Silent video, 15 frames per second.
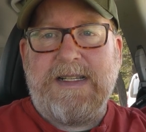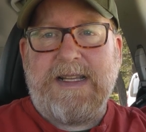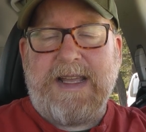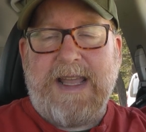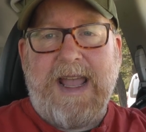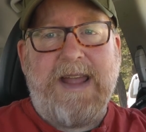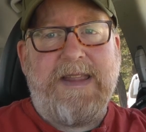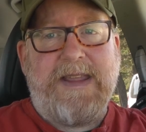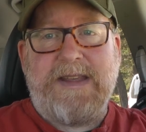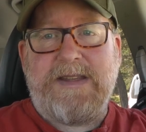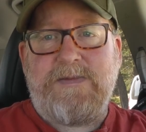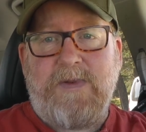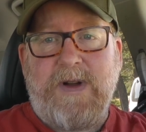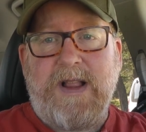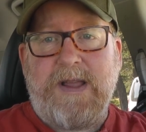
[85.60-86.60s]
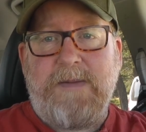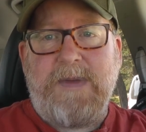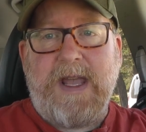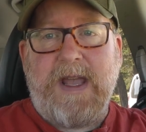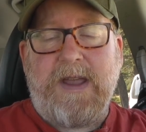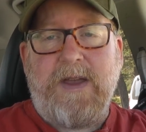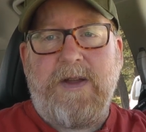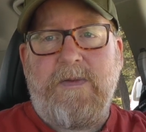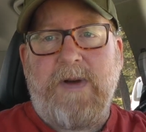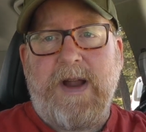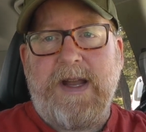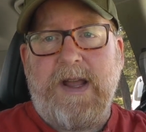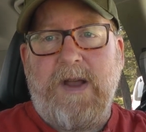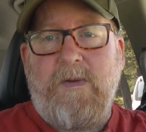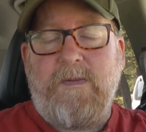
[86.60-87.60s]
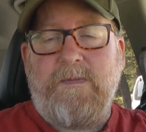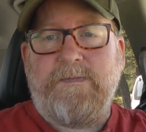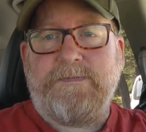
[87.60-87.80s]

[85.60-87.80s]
Can this really be a good radio?